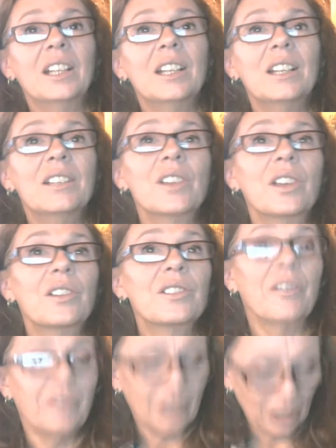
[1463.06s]
So there's
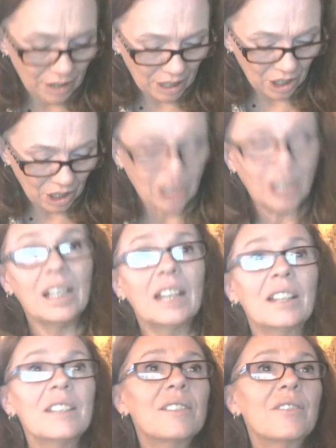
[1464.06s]
a very good,
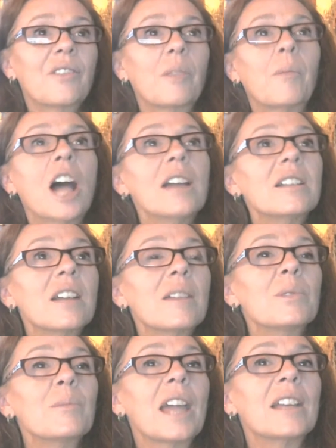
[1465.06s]
and this is from High
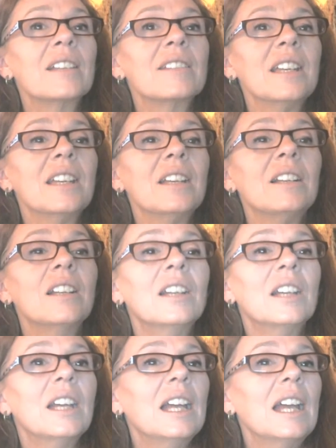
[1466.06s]
Times Magazine,
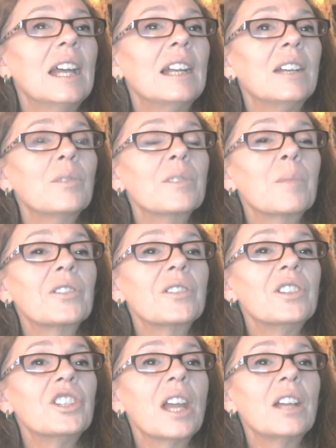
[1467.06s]
and it was
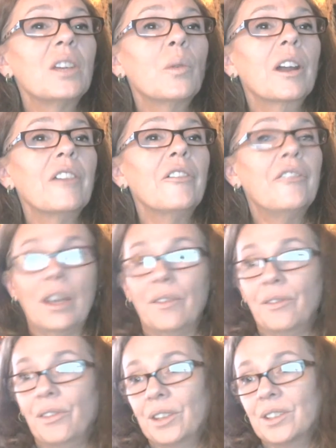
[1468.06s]
posted January 5th,
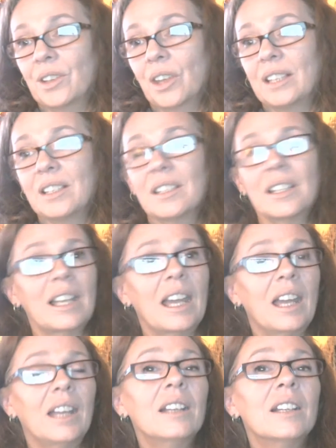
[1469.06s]
so that's
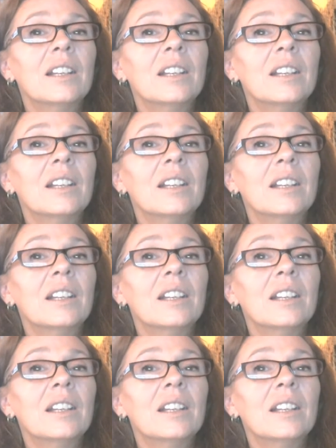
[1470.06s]
today.